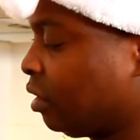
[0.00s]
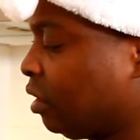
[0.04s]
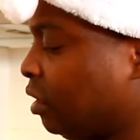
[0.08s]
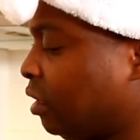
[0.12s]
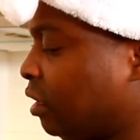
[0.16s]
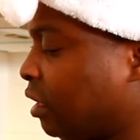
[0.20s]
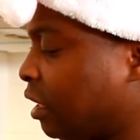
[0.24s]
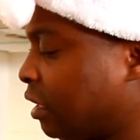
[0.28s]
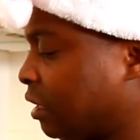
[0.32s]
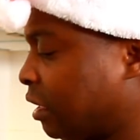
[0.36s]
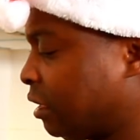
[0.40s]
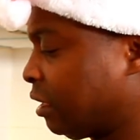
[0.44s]

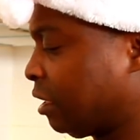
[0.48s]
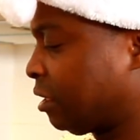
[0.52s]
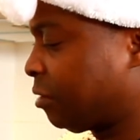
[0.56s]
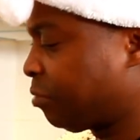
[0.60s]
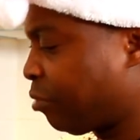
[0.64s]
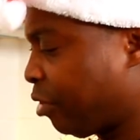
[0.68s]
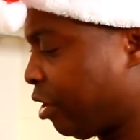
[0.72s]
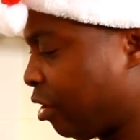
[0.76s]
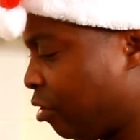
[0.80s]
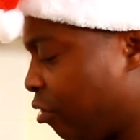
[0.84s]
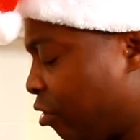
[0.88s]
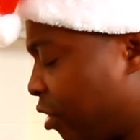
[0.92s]
This is a
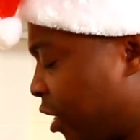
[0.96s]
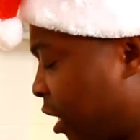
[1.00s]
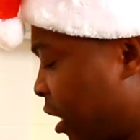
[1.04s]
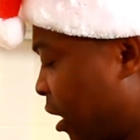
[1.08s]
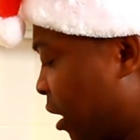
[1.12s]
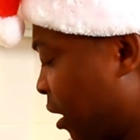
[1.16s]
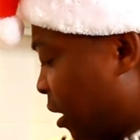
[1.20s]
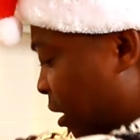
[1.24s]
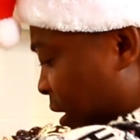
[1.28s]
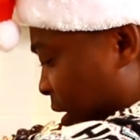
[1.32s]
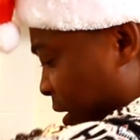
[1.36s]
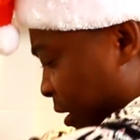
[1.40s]
spring onion.
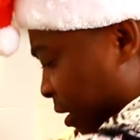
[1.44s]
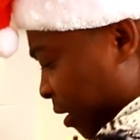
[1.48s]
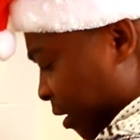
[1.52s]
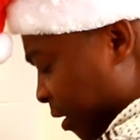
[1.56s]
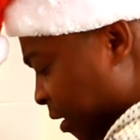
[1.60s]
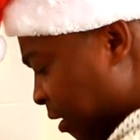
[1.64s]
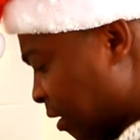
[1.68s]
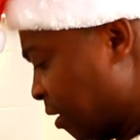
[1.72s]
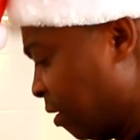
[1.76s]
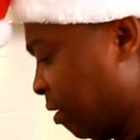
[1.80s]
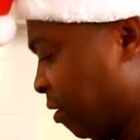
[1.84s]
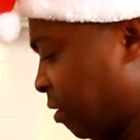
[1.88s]

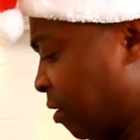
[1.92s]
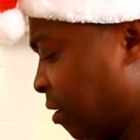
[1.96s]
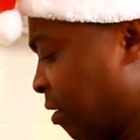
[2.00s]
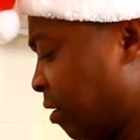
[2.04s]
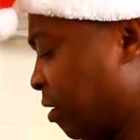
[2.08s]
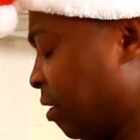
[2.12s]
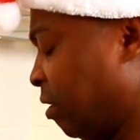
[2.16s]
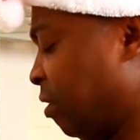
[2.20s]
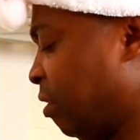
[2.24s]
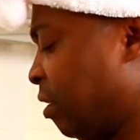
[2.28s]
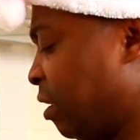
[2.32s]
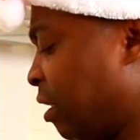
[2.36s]

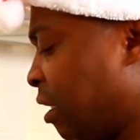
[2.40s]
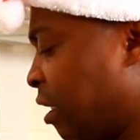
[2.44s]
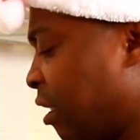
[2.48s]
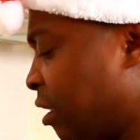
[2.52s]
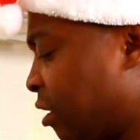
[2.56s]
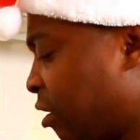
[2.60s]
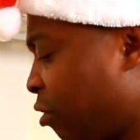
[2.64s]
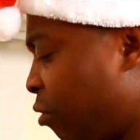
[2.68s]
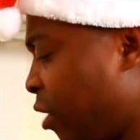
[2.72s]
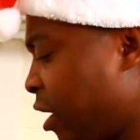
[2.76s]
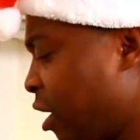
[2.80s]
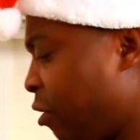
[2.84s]

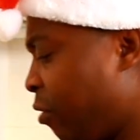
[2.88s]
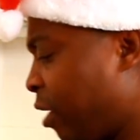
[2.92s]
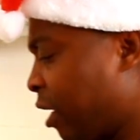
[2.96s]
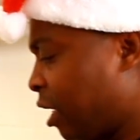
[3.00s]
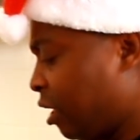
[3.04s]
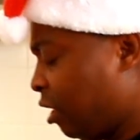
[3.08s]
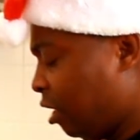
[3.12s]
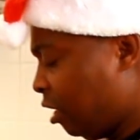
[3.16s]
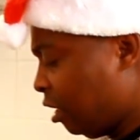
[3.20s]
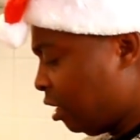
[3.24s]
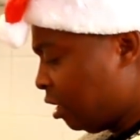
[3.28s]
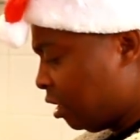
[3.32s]
So what you wanna
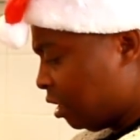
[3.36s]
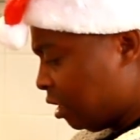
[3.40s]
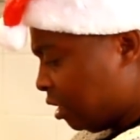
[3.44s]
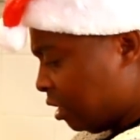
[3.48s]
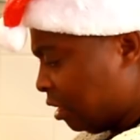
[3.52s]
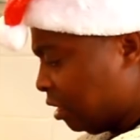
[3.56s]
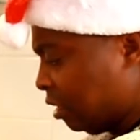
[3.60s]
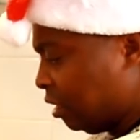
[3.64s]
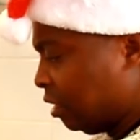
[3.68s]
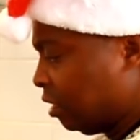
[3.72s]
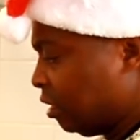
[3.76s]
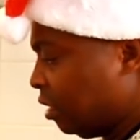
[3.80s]
do?
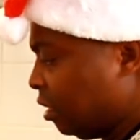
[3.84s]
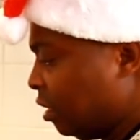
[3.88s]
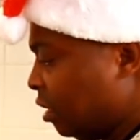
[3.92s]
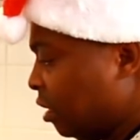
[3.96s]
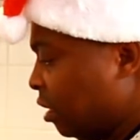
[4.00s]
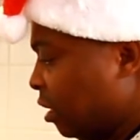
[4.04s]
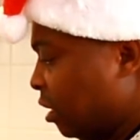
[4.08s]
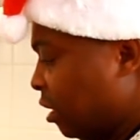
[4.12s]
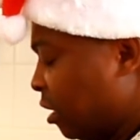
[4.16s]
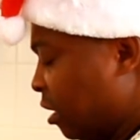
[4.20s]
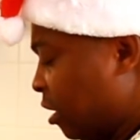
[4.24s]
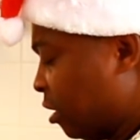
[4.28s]

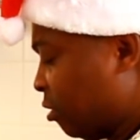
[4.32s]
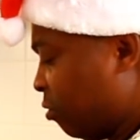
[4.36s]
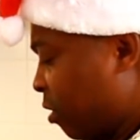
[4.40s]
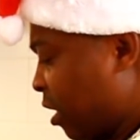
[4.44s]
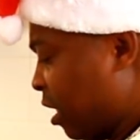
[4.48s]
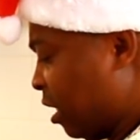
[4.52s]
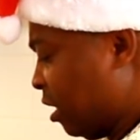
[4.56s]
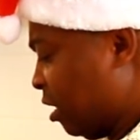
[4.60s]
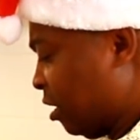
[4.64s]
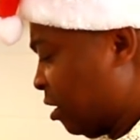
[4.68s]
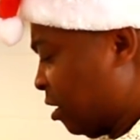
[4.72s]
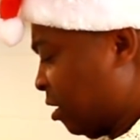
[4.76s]
You just
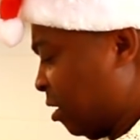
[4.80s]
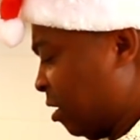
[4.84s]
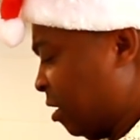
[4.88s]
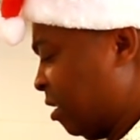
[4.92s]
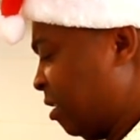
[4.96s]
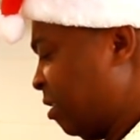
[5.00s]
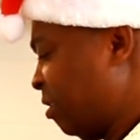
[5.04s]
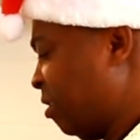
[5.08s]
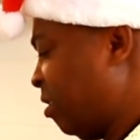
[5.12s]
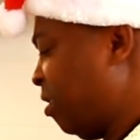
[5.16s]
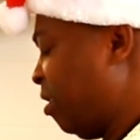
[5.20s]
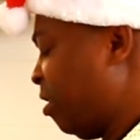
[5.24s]
wanna
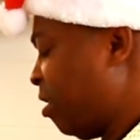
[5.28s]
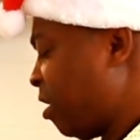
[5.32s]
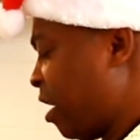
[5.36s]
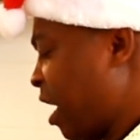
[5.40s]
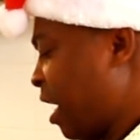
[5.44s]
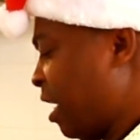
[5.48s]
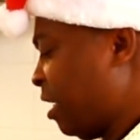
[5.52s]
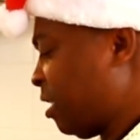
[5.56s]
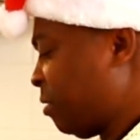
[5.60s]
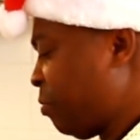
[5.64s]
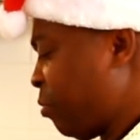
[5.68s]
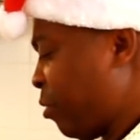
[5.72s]

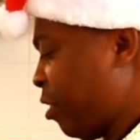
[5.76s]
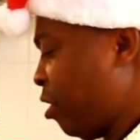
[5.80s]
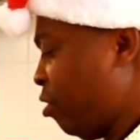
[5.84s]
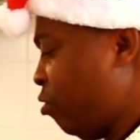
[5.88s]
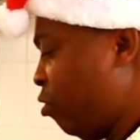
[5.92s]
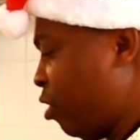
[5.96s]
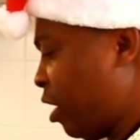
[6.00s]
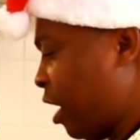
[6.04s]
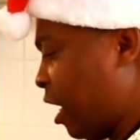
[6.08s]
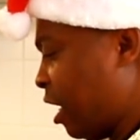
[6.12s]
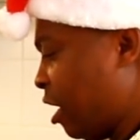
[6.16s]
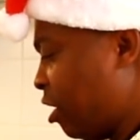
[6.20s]
get the spring
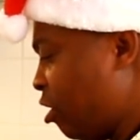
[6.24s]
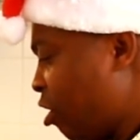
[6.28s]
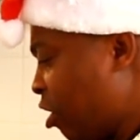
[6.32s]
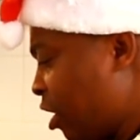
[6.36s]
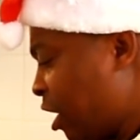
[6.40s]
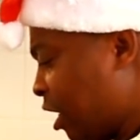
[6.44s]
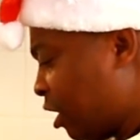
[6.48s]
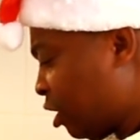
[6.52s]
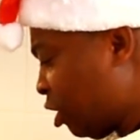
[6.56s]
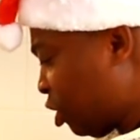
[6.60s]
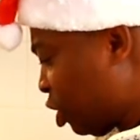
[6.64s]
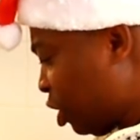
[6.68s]
onion. You don't
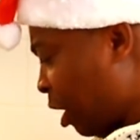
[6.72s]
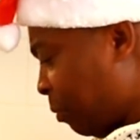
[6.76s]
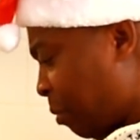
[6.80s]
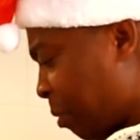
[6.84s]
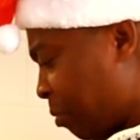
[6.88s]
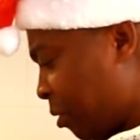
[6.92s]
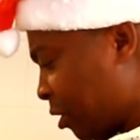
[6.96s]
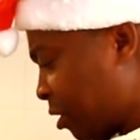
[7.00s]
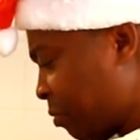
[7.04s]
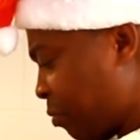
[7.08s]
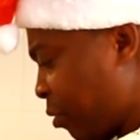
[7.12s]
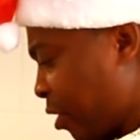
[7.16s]
need to chop
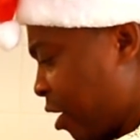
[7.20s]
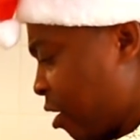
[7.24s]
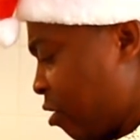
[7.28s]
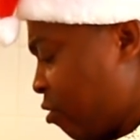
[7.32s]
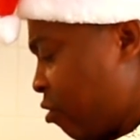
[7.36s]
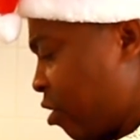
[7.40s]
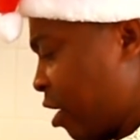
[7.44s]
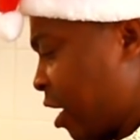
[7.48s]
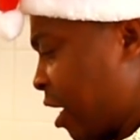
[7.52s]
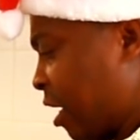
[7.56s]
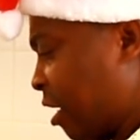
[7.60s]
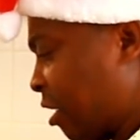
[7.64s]
up a spring
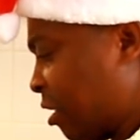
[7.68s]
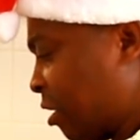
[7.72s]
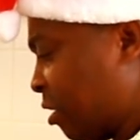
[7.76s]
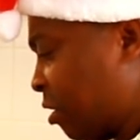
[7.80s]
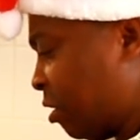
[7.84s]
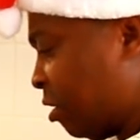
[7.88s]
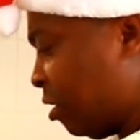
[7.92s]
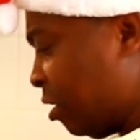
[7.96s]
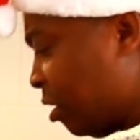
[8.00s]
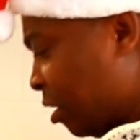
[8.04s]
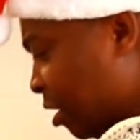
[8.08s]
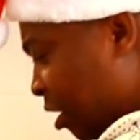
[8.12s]
onion.
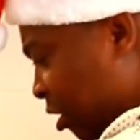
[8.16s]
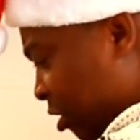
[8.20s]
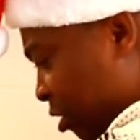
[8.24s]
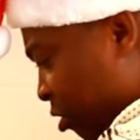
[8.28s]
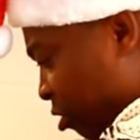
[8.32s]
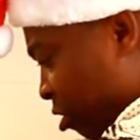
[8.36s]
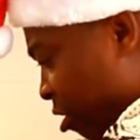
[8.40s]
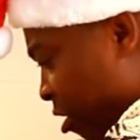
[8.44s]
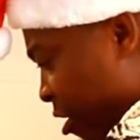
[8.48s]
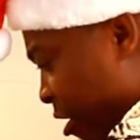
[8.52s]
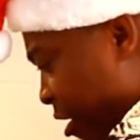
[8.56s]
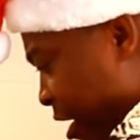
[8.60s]
Just
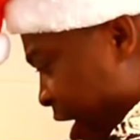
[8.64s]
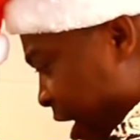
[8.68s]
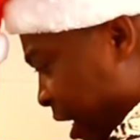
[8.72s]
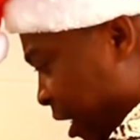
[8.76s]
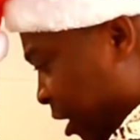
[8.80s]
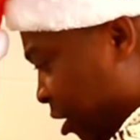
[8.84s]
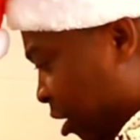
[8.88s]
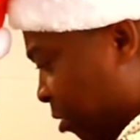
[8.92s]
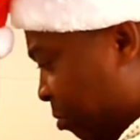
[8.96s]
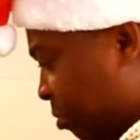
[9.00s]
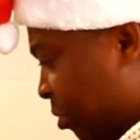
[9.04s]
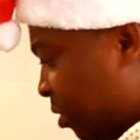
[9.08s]
ring
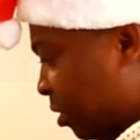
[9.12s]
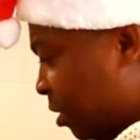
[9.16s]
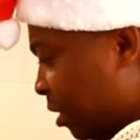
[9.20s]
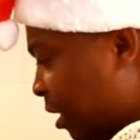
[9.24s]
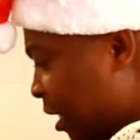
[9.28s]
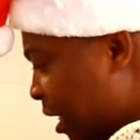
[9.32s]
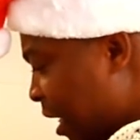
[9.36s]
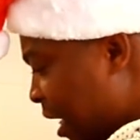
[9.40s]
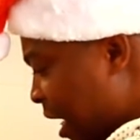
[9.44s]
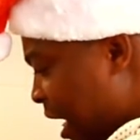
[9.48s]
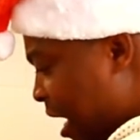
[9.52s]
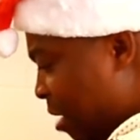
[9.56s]
it up
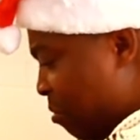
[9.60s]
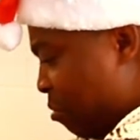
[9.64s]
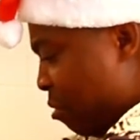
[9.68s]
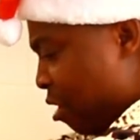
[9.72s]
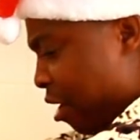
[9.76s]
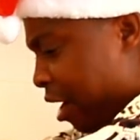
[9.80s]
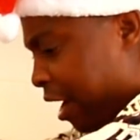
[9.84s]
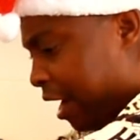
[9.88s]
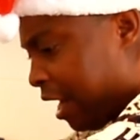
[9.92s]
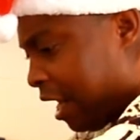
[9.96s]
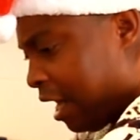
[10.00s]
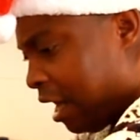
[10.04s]
and
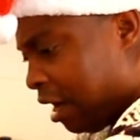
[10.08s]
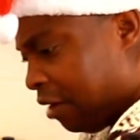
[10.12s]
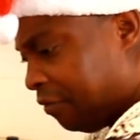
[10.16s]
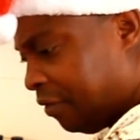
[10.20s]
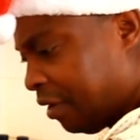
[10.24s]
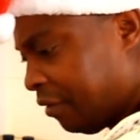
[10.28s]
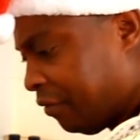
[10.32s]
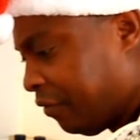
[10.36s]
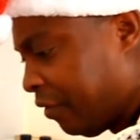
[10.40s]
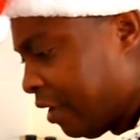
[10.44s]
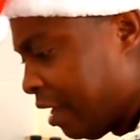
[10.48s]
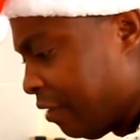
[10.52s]
bring in a
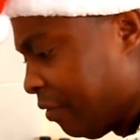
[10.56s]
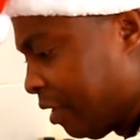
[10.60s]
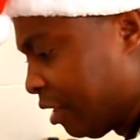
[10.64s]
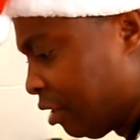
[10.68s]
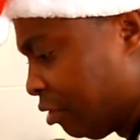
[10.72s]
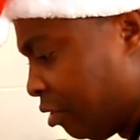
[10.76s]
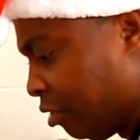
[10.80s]
lovely flavor to